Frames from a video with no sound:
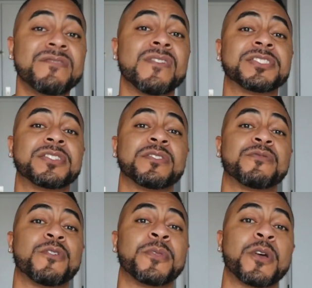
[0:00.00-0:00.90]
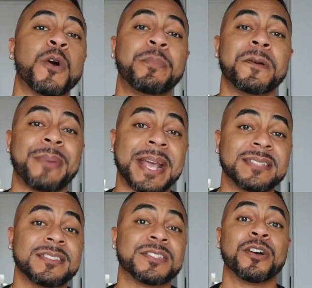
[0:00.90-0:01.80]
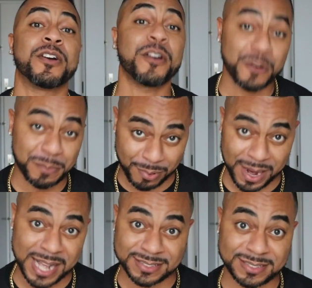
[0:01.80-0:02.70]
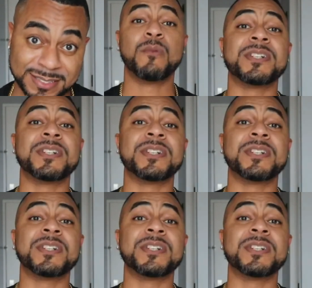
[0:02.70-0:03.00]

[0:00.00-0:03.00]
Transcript: runs to the room to go put pasties on her breasts,